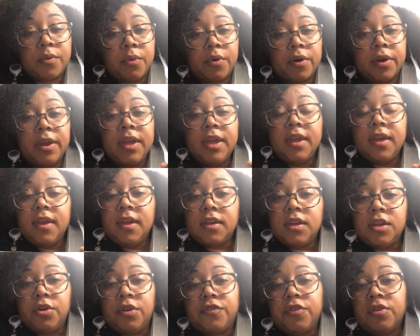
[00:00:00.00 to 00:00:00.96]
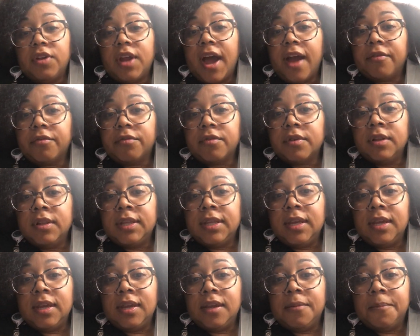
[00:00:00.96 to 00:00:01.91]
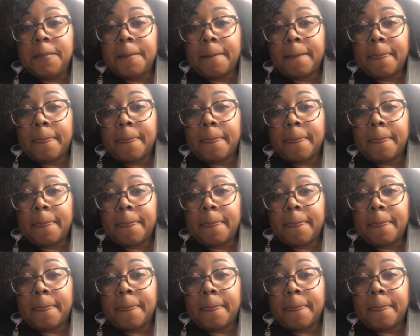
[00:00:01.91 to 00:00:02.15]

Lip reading: or if you're not really